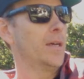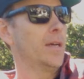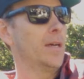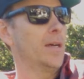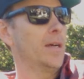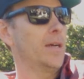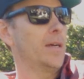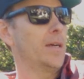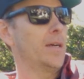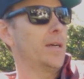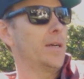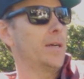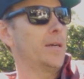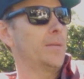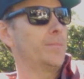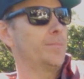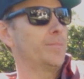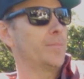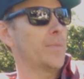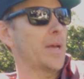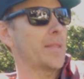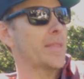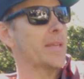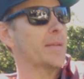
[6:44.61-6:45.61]

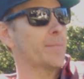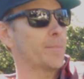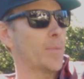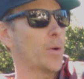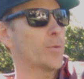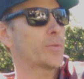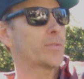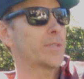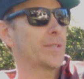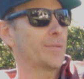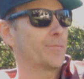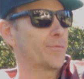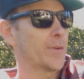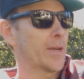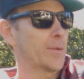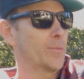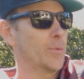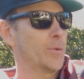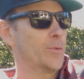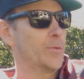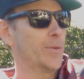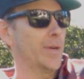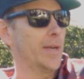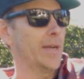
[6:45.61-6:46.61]
Um, I think mostly Fred
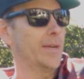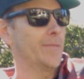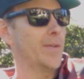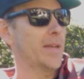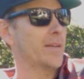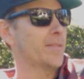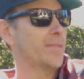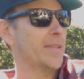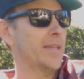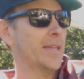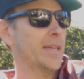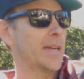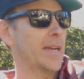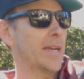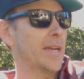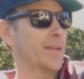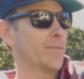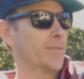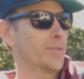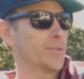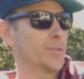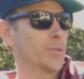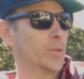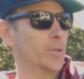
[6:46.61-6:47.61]
would drive. I don't think I
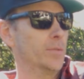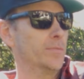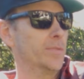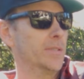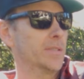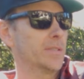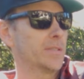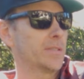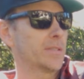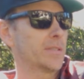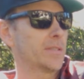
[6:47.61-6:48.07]
ever drove. No,